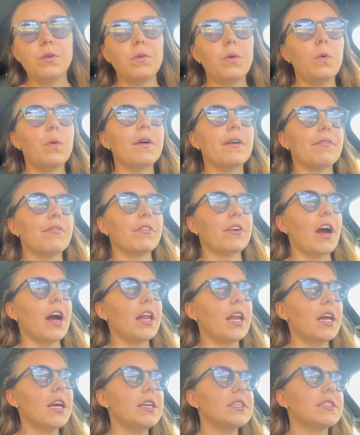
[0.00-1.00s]
or
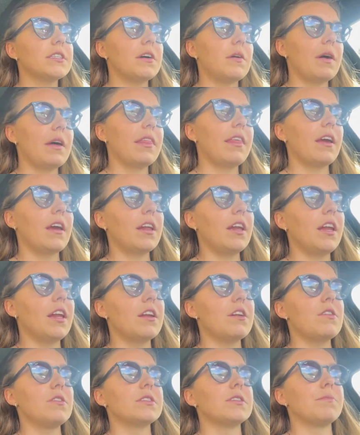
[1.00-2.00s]
Friday. So I think I need to
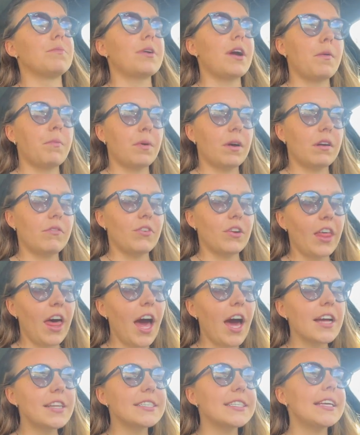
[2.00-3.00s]
do some prep work for
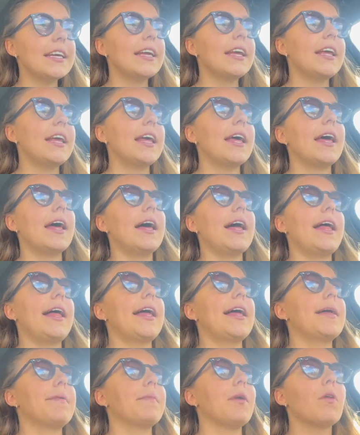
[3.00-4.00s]
that.
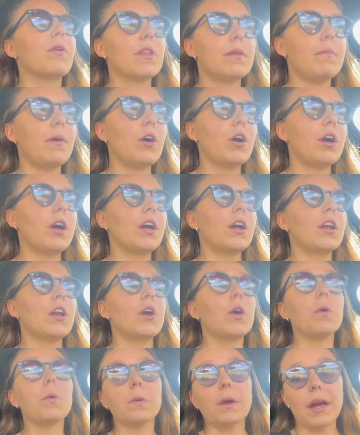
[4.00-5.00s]
Um, go to the barn,
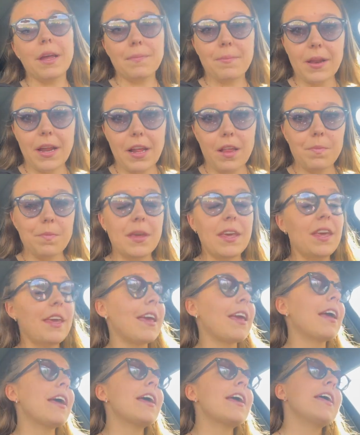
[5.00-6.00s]
ride Penelope,